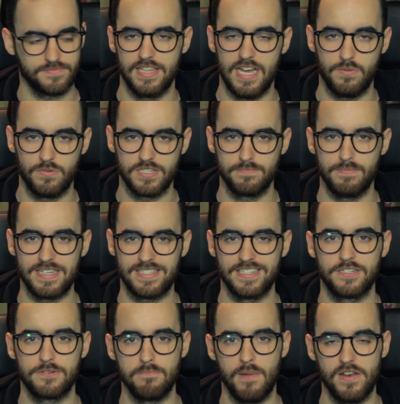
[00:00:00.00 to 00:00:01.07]
That was
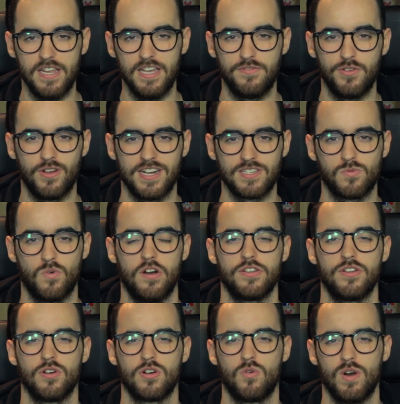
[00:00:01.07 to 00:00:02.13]
Message Monday. If you guys
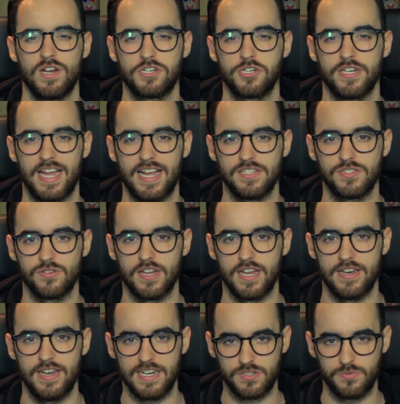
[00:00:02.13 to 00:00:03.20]
want your question answered
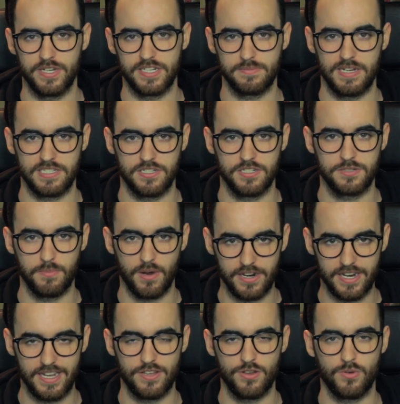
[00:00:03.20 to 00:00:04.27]
in next week's Message
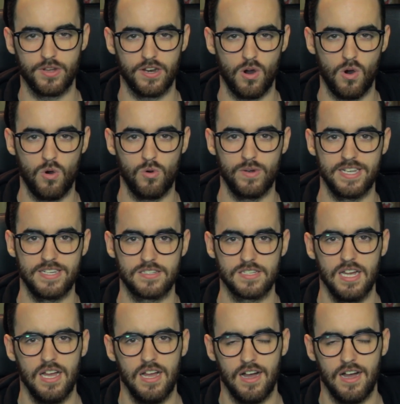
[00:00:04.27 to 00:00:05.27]
Monday, you can always